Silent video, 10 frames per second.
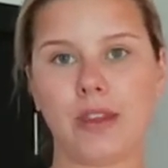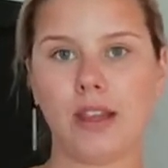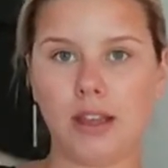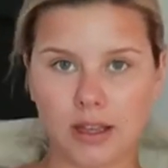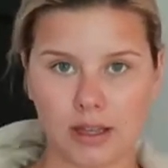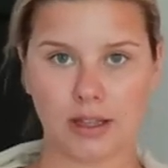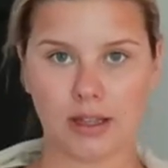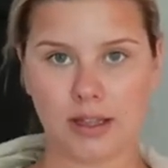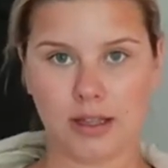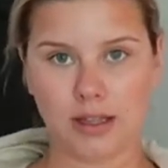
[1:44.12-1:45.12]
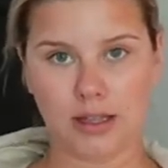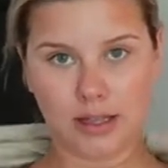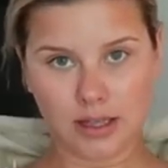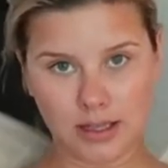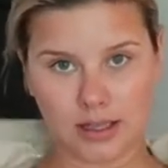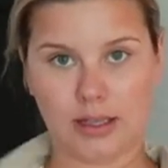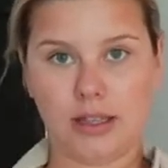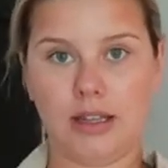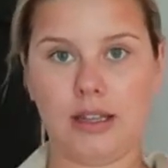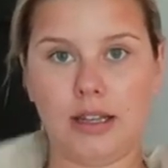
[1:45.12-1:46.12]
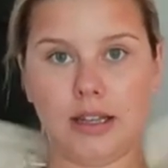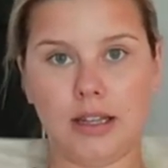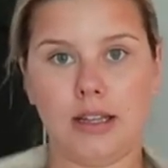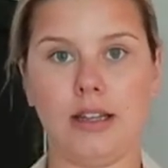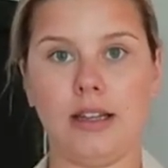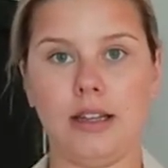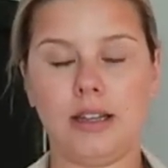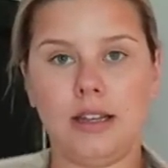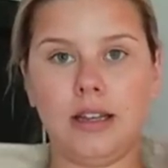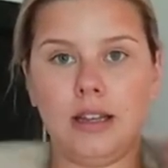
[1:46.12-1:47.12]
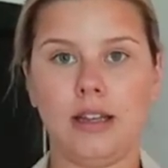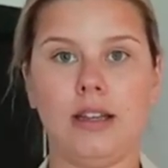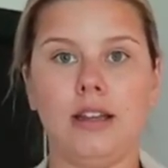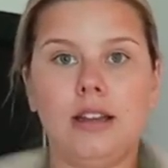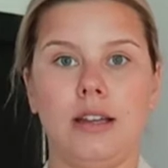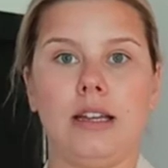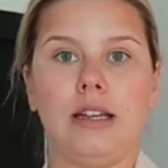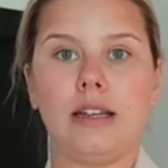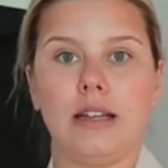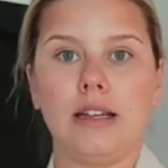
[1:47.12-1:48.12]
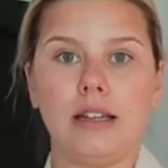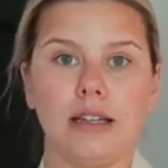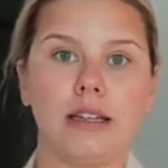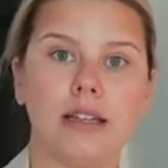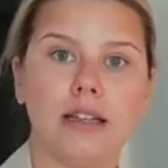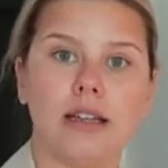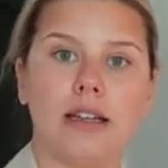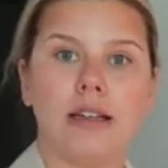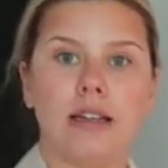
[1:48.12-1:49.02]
(silence)